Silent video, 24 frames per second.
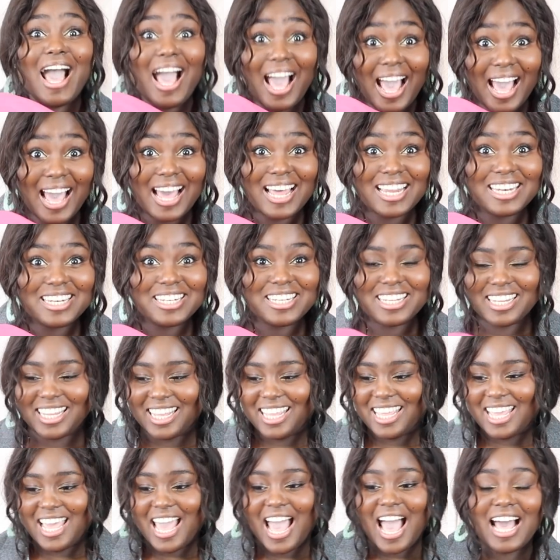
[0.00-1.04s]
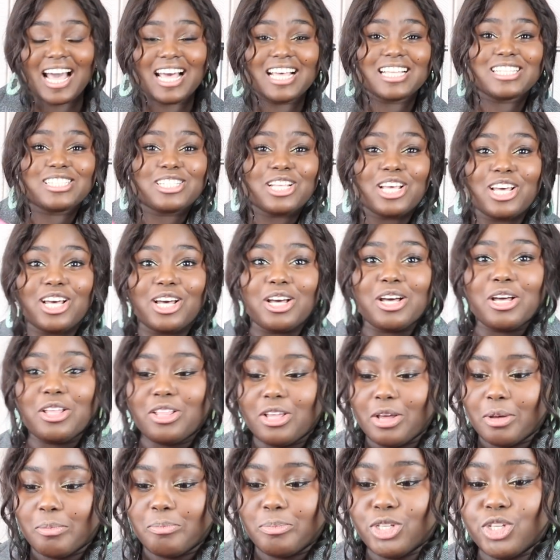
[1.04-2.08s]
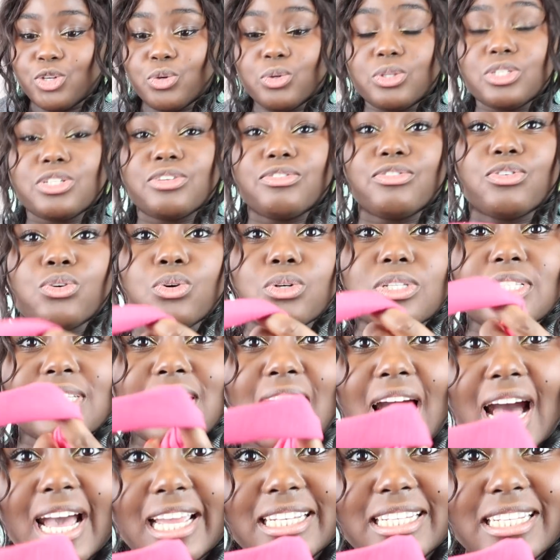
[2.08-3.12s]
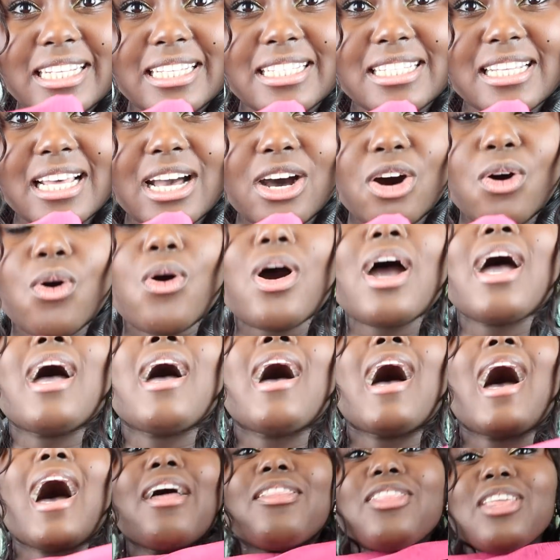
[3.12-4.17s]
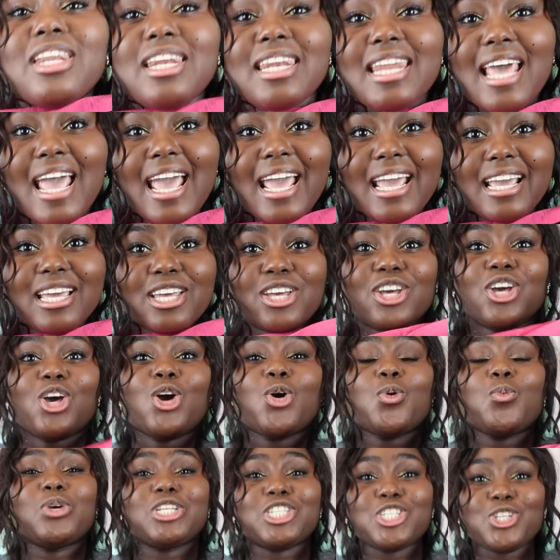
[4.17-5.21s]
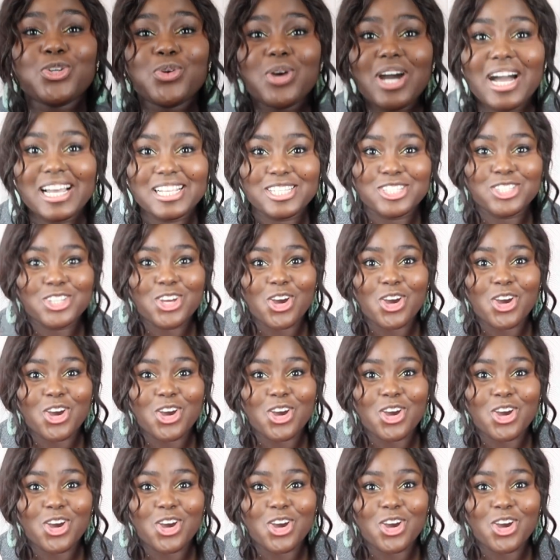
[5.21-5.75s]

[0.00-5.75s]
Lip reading: and it has a beautiful tie detail at the neck, which you guys